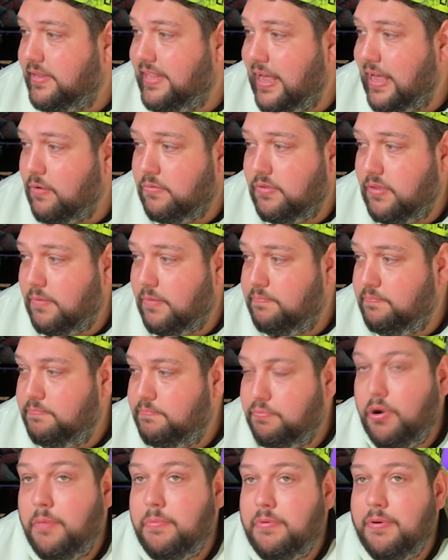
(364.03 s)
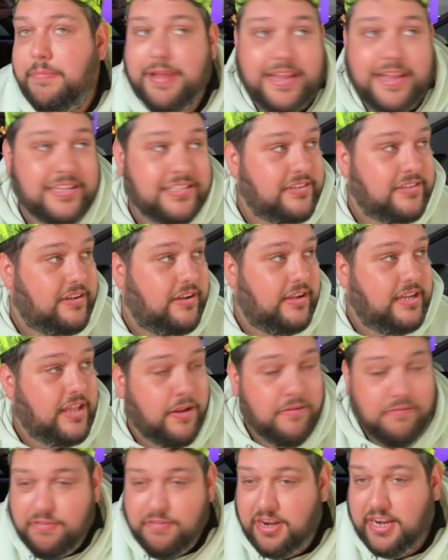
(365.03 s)
Now, the problem is, I
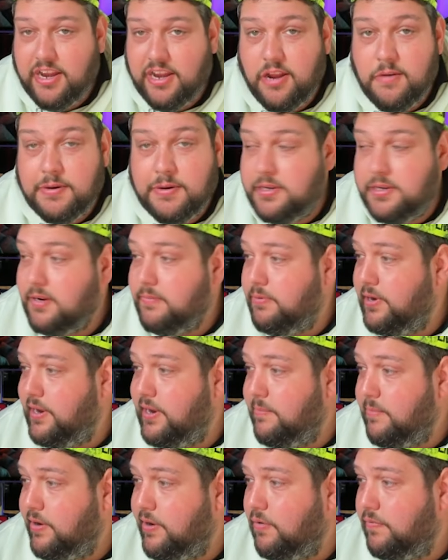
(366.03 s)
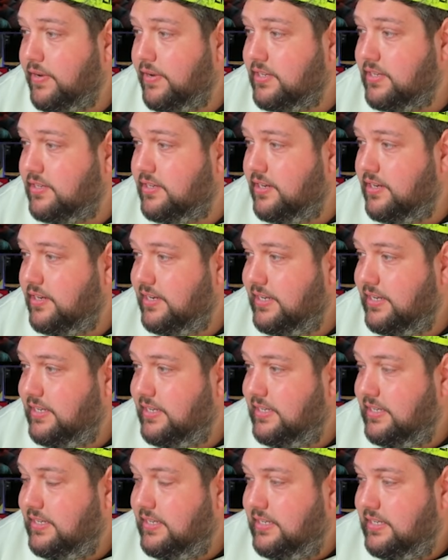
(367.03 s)
don't really know where I'm going to put it in my office.
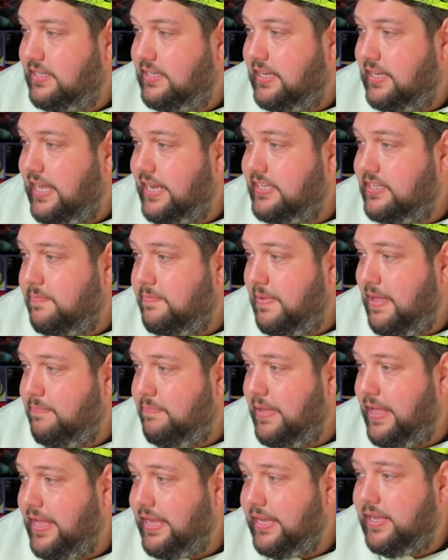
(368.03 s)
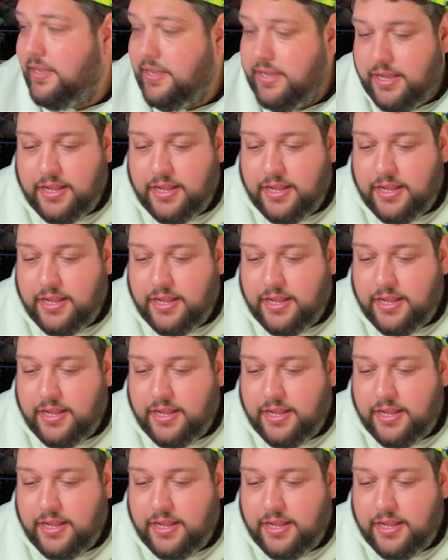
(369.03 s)
It's a bit big.